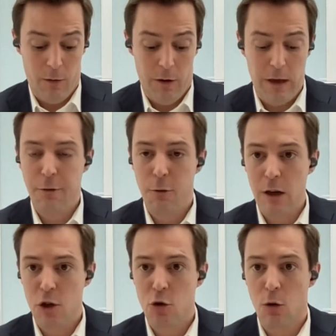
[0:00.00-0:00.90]
an
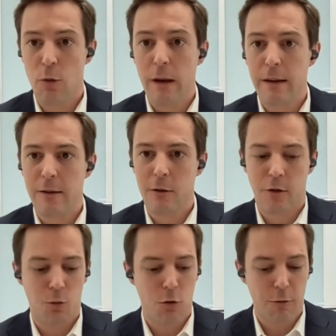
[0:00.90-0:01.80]
influential
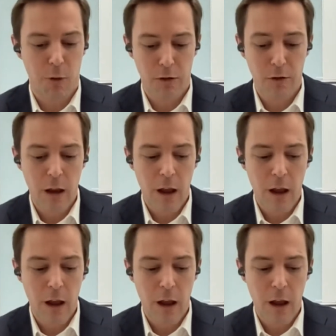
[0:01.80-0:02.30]
resistance movement.